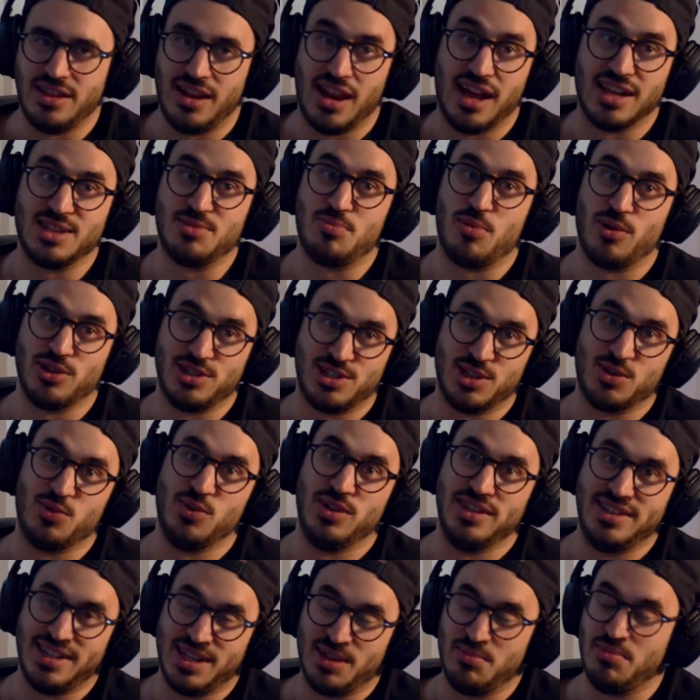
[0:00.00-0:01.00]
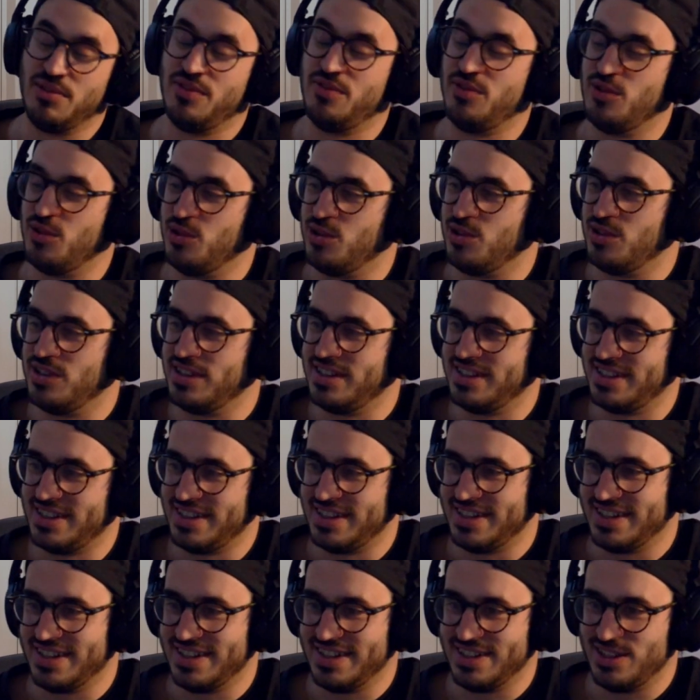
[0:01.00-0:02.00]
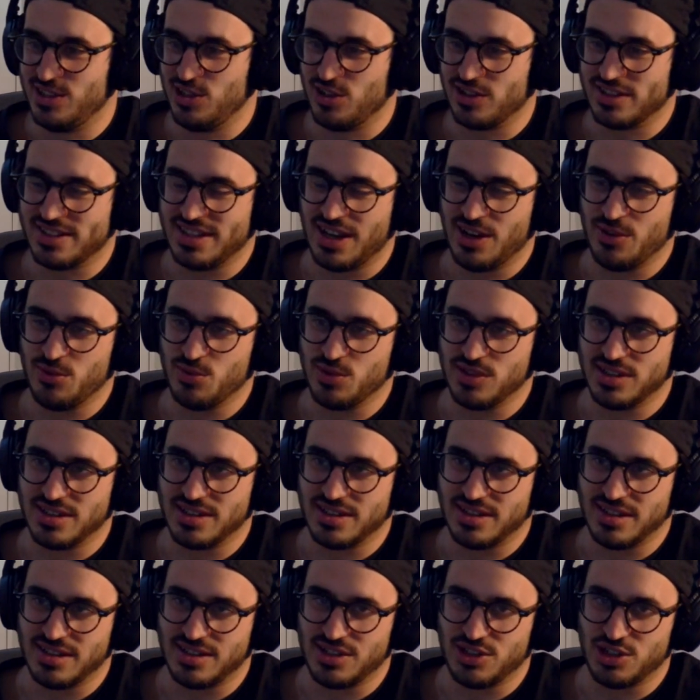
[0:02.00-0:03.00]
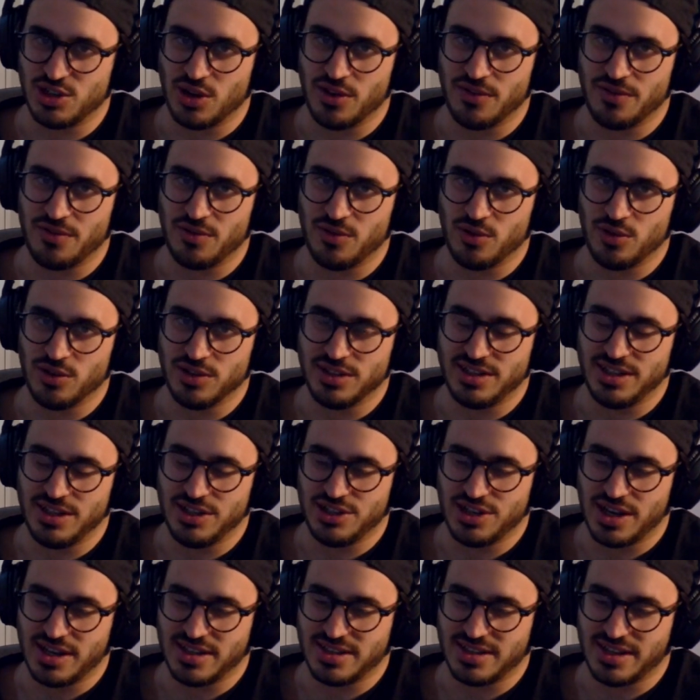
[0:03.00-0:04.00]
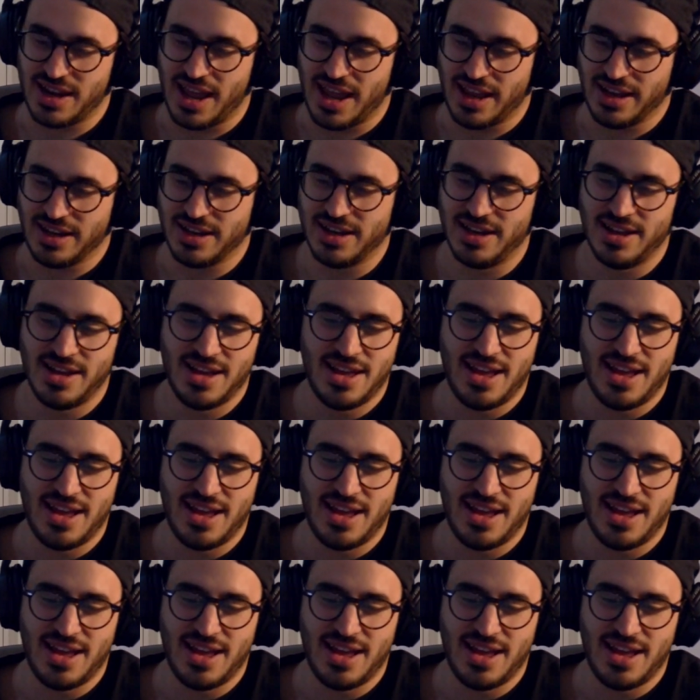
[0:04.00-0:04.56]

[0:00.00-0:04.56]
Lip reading: The last project we did before lockdown was this show for DJ Snake.